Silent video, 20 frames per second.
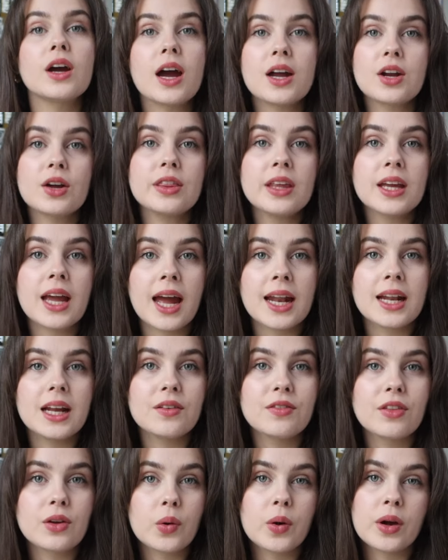I don't think any
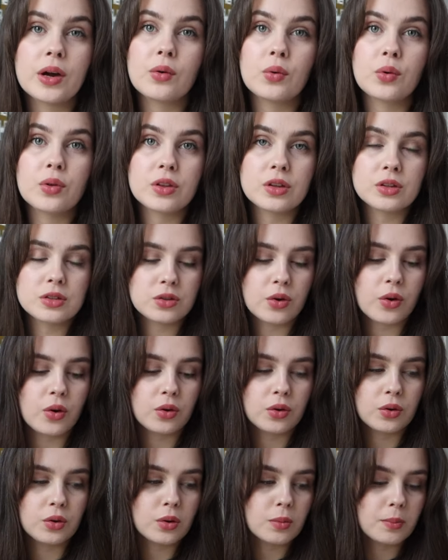of the queer authors
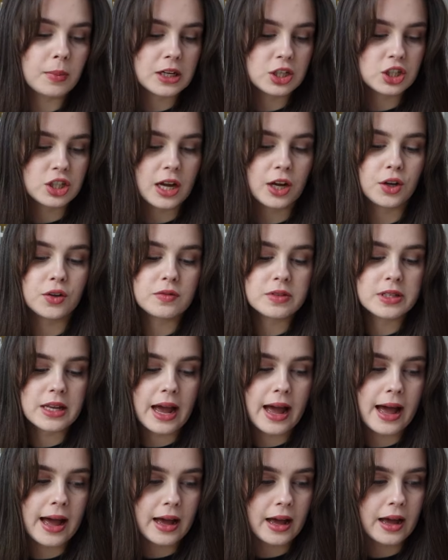on my shelves
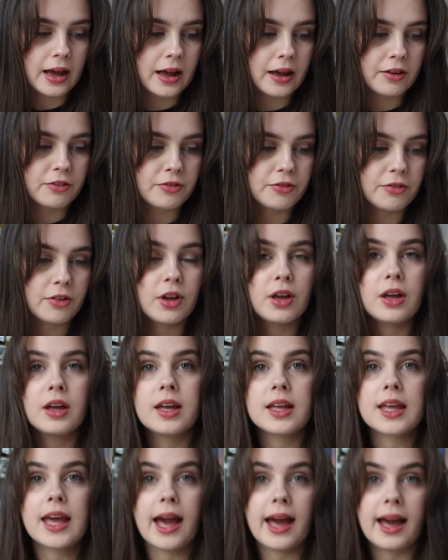have
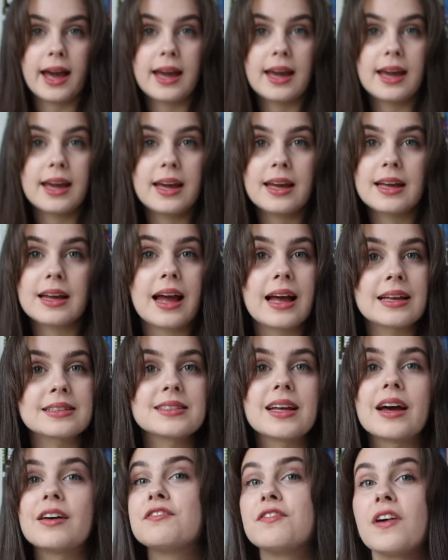K as
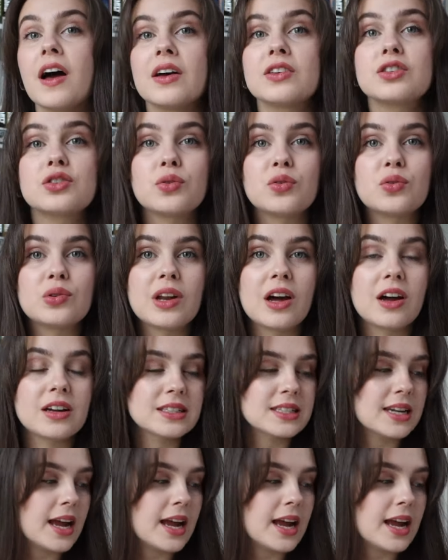their first or last